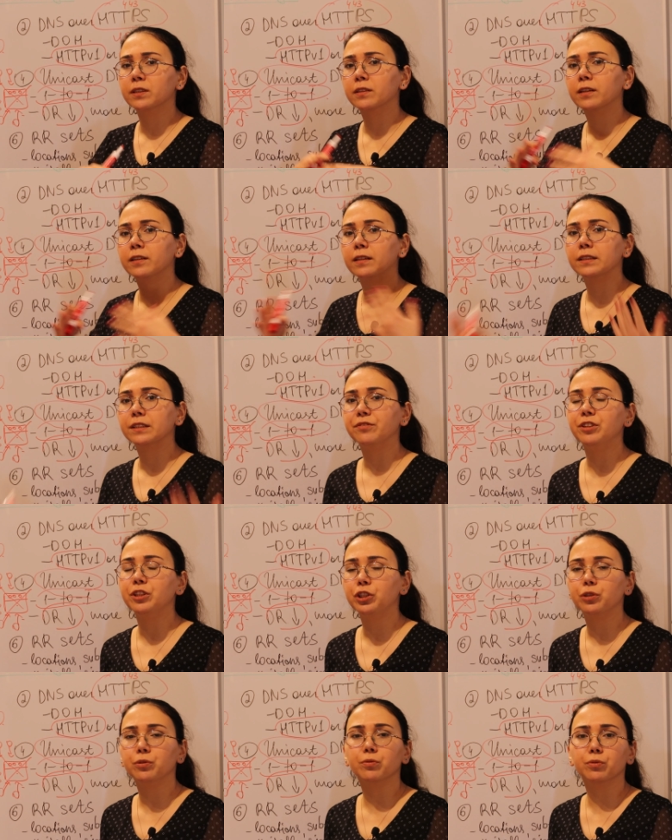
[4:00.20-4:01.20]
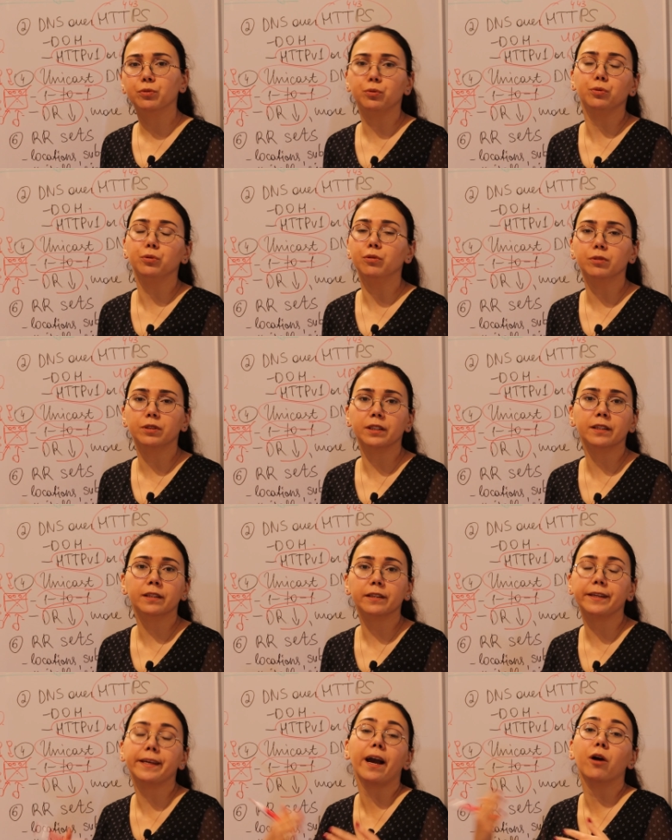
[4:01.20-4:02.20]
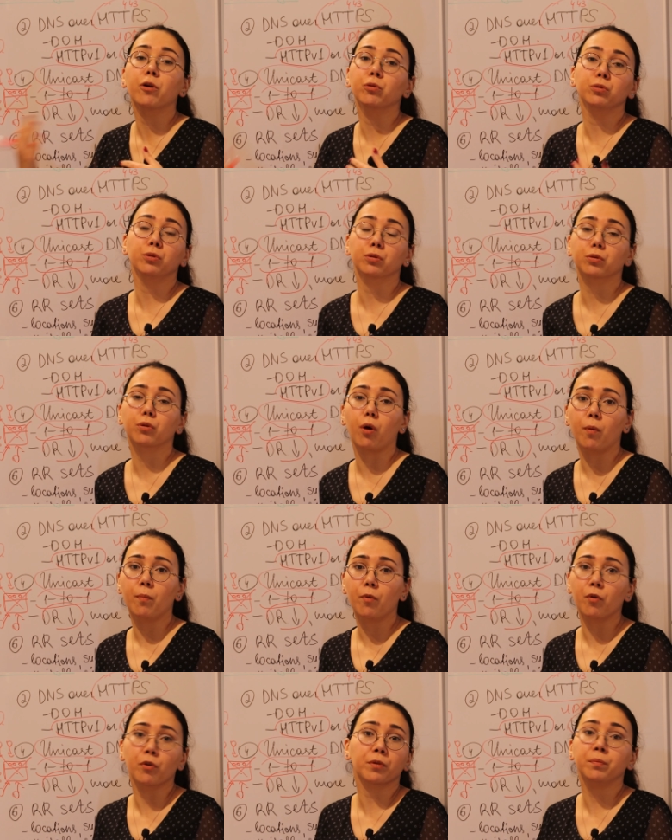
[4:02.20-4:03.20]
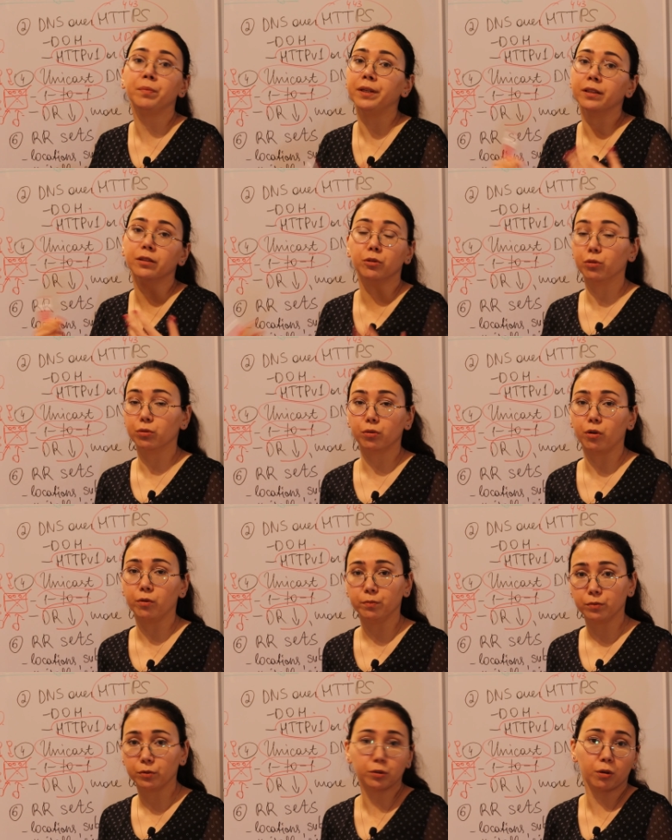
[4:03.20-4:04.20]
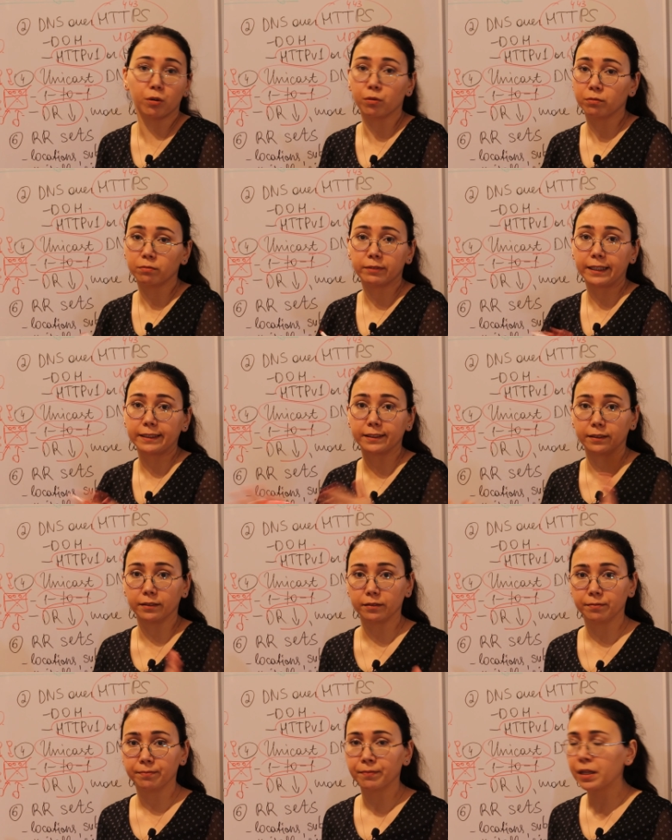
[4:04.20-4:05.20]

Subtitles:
are gonna switch to using yahoo.com or bing.com. So that's it.